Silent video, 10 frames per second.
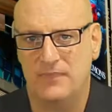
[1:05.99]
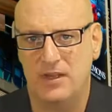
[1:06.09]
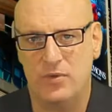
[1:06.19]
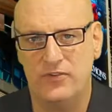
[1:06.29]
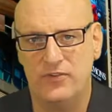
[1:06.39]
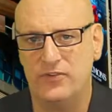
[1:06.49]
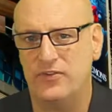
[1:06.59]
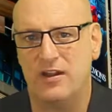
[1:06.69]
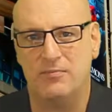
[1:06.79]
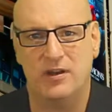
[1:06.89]
What does the
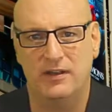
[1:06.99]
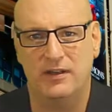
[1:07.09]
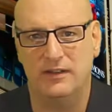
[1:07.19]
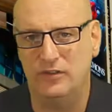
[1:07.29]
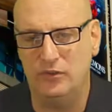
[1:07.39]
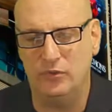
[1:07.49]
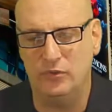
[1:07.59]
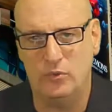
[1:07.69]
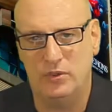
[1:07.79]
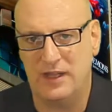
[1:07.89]
stock market
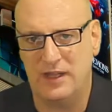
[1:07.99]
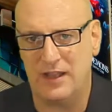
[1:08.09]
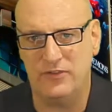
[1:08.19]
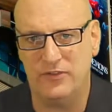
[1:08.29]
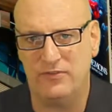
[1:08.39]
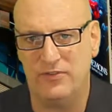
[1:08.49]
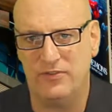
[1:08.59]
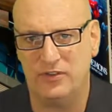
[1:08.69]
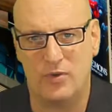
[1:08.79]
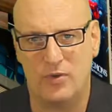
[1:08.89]
do? How does it
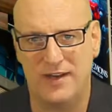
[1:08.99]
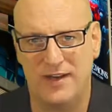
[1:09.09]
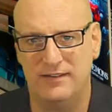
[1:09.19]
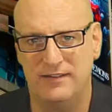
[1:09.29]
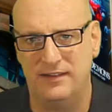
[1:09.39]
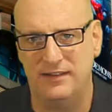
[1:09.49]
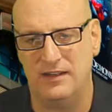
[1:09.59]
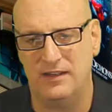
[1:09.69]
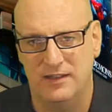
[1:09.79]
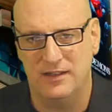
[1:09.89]
function? Why does it exist?